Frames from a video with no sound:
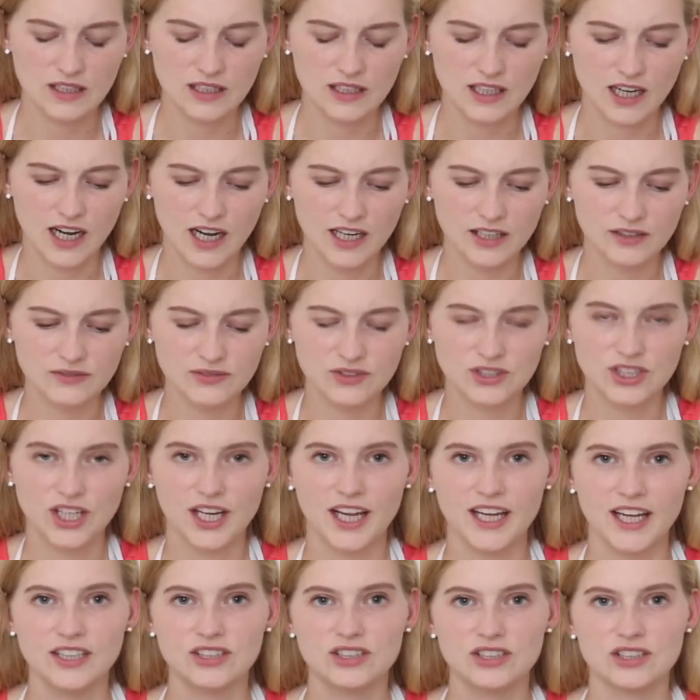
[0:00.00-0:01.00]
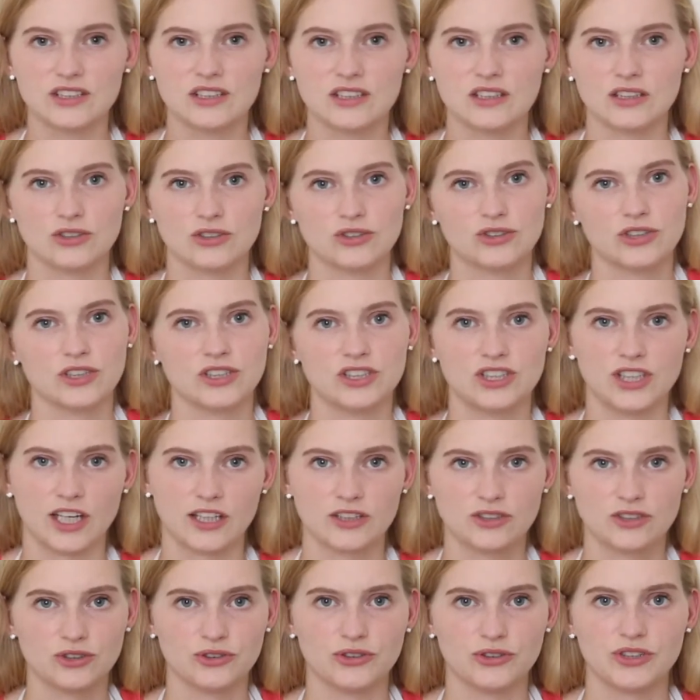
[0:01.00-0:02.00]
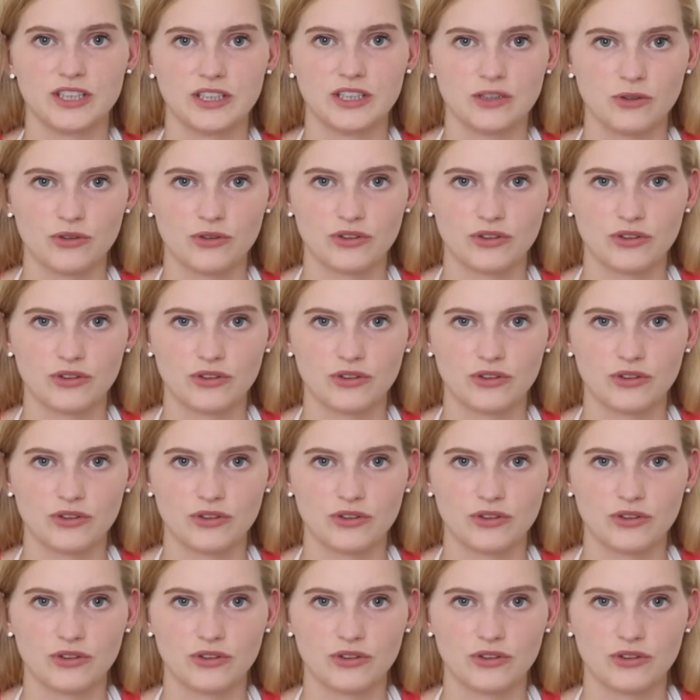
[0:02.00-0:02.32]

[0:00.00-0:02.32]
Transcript: of changes the trajectory or